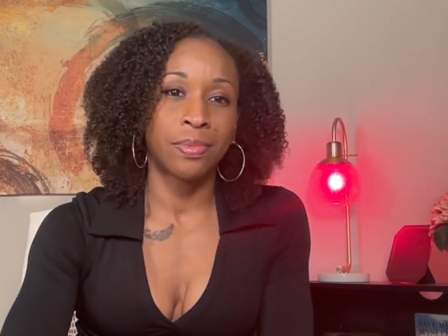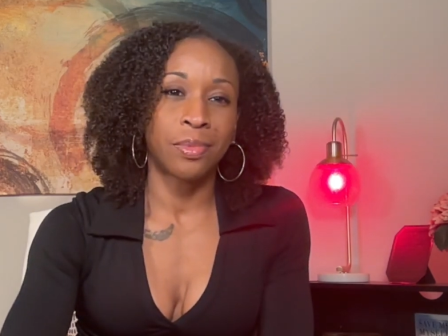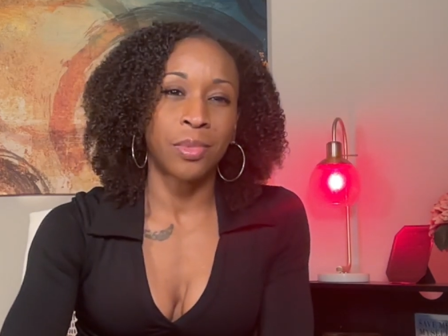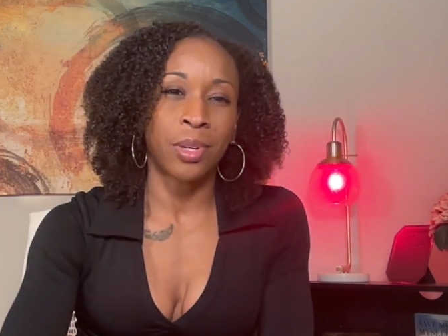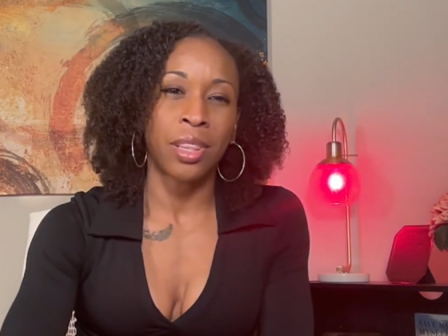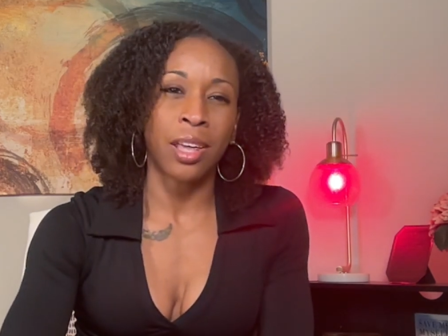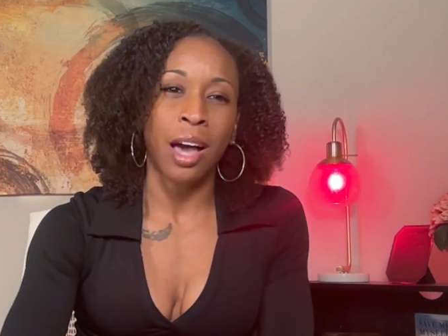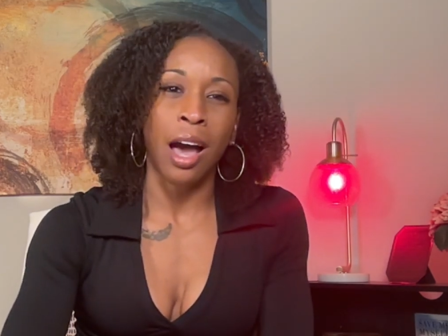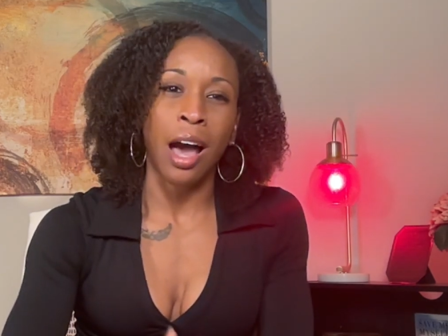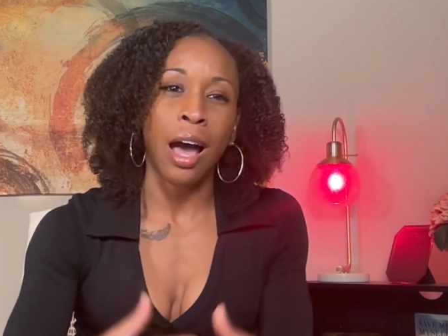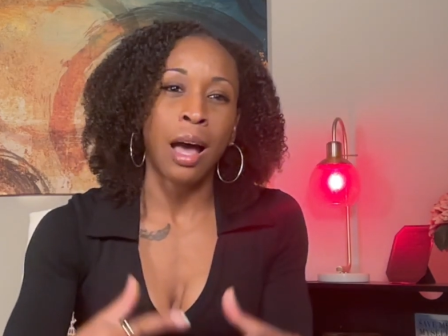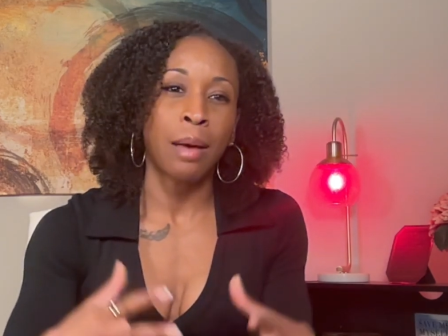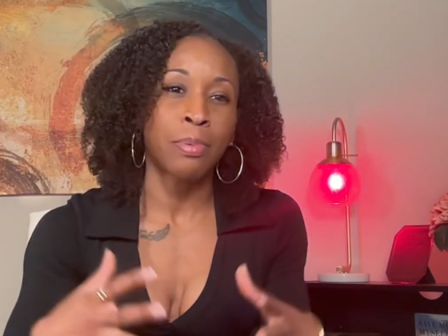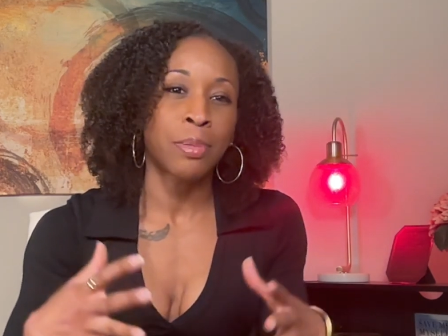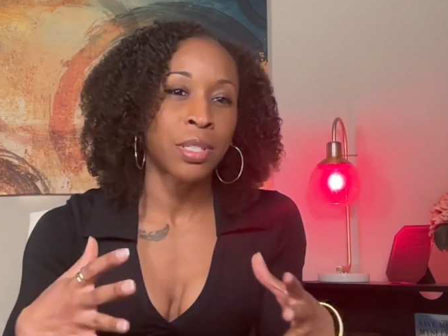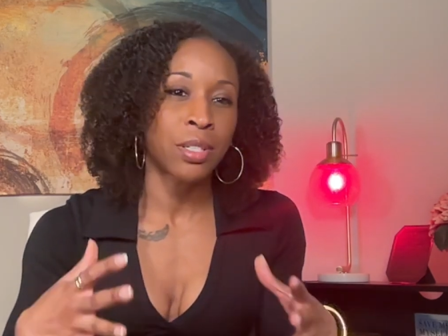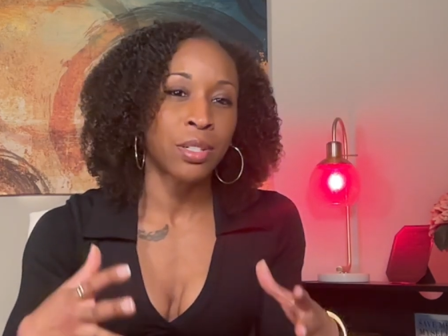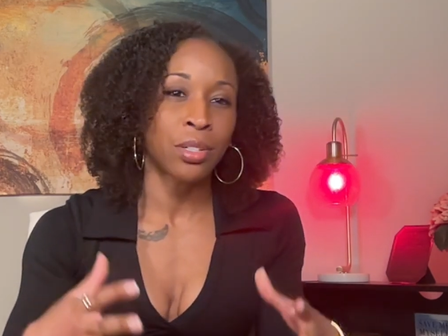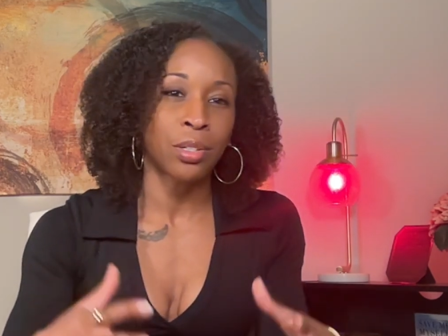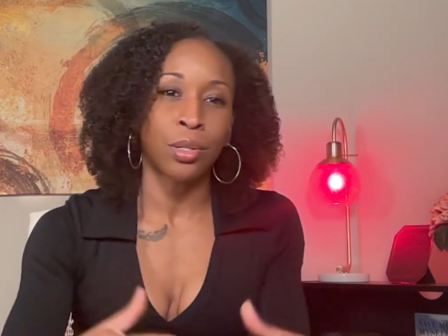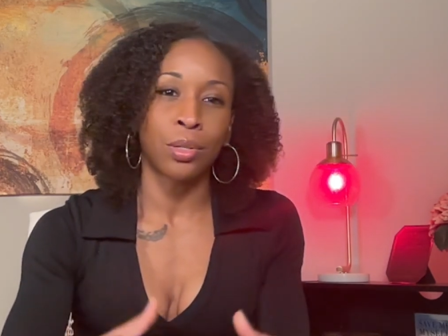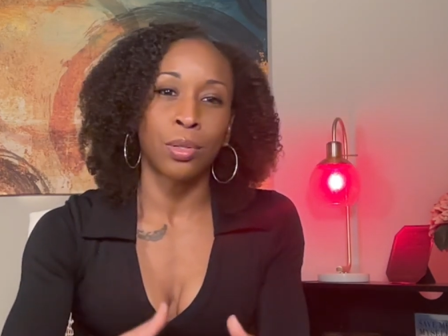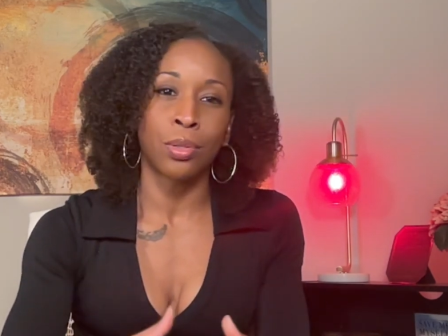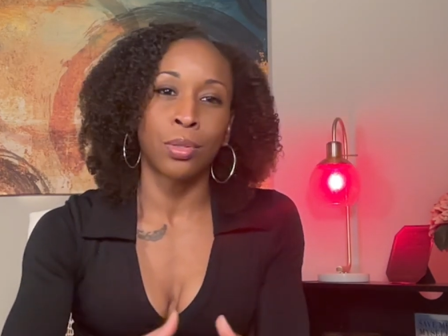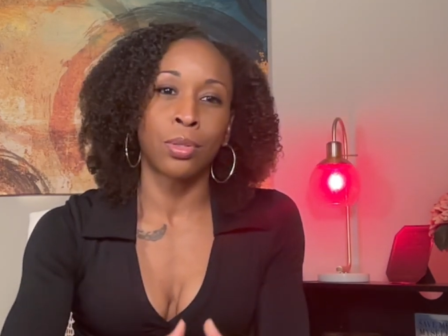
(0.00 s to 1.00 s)
with
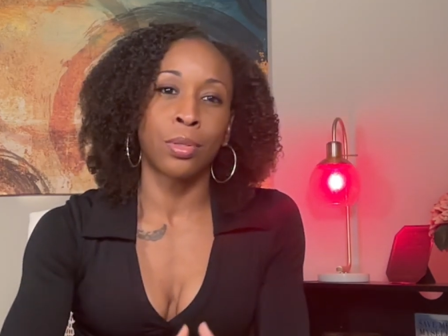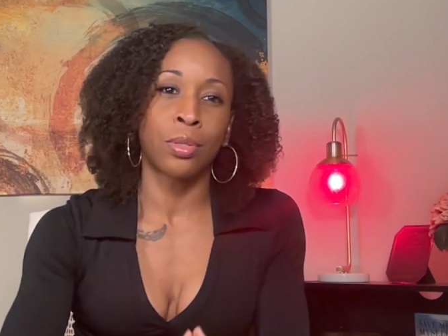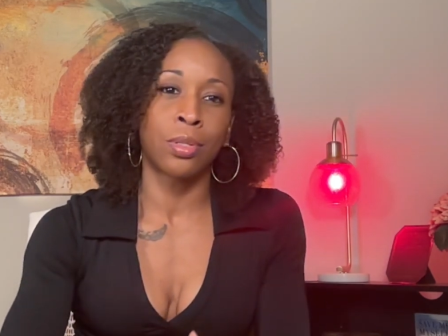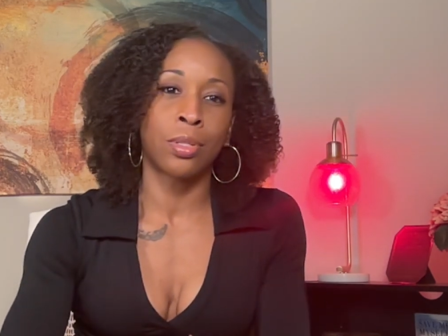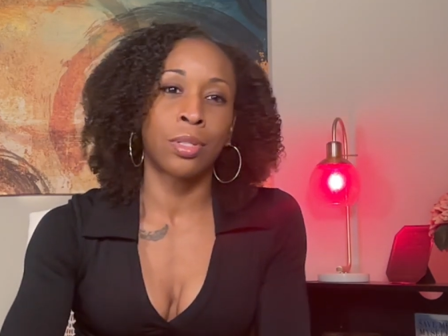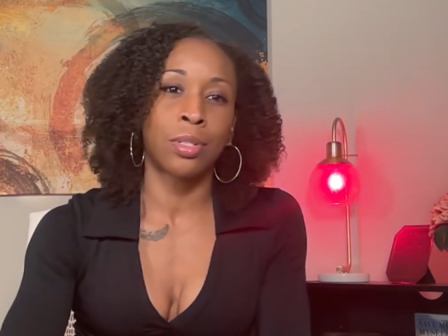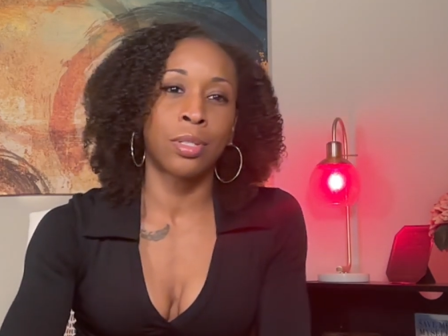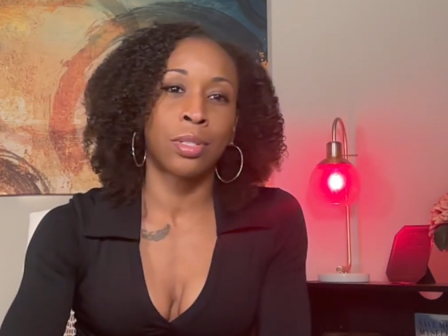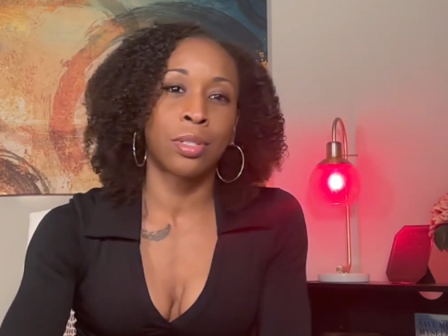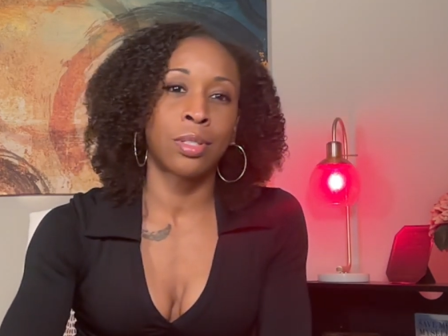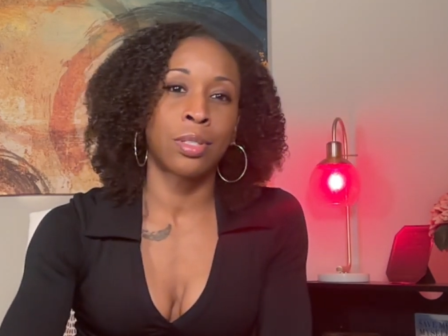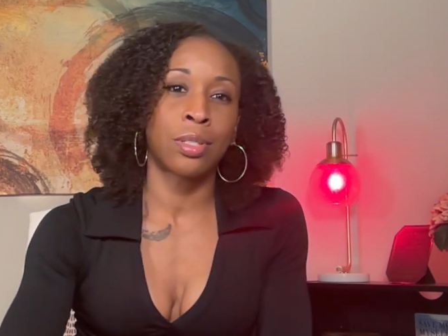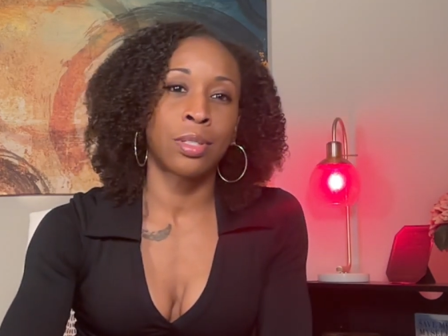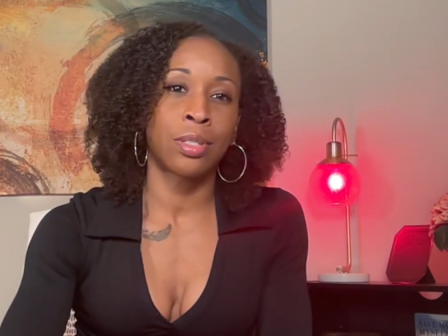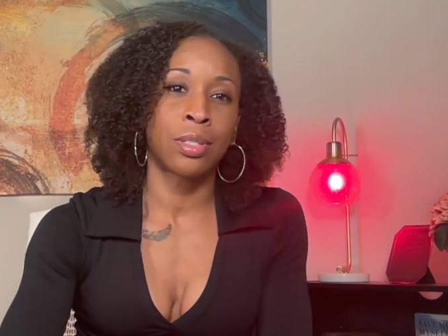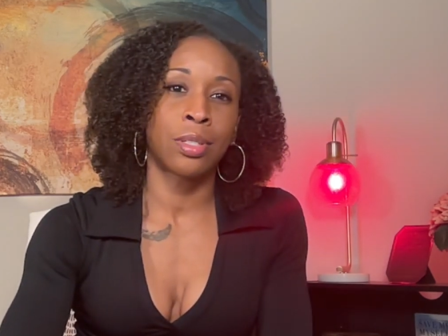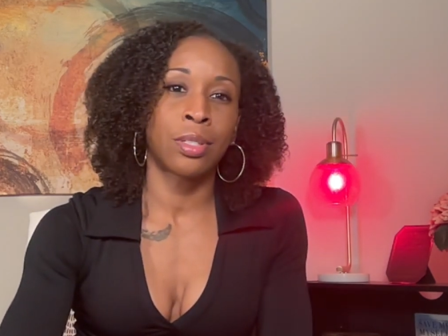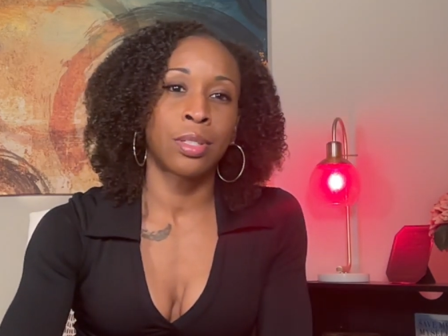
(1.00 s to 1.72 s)
obstacles,